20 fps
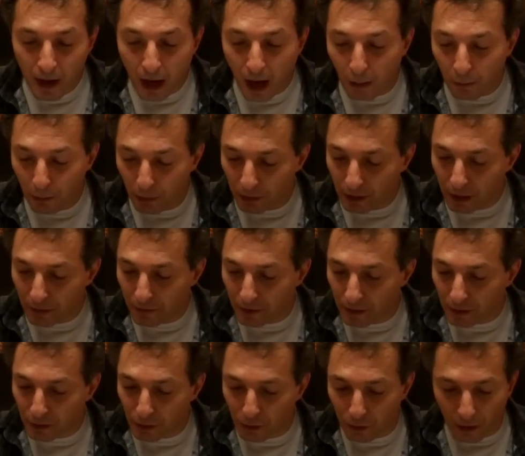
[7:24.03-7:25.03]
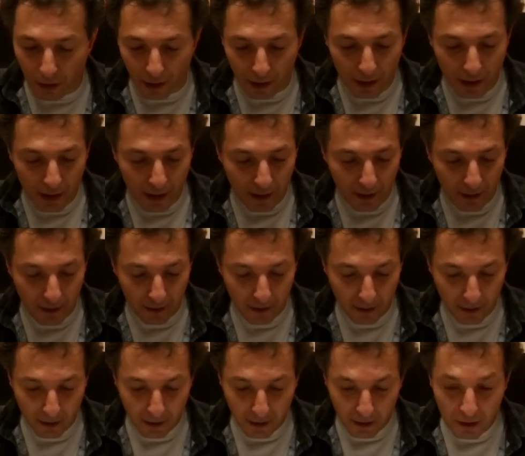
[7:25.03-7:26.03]
I will give it a try.
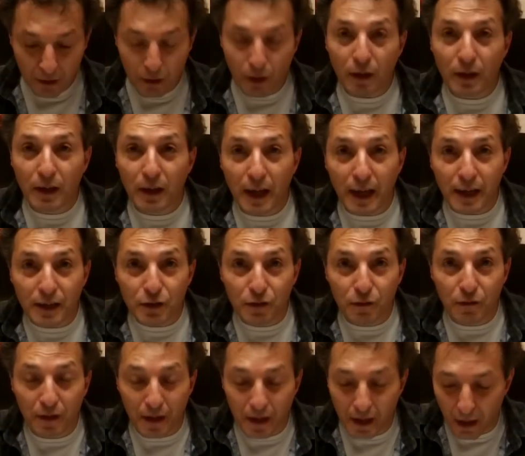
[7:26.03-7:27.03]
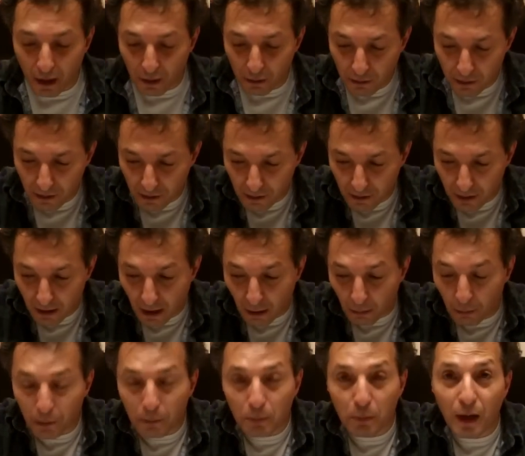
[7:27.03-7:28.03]
So in the next video I
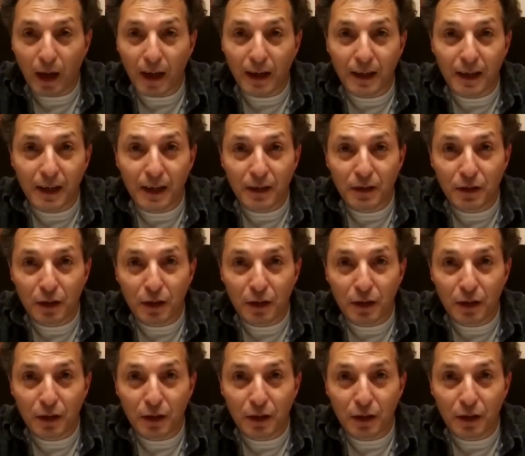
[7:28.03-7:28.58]
will plug it in,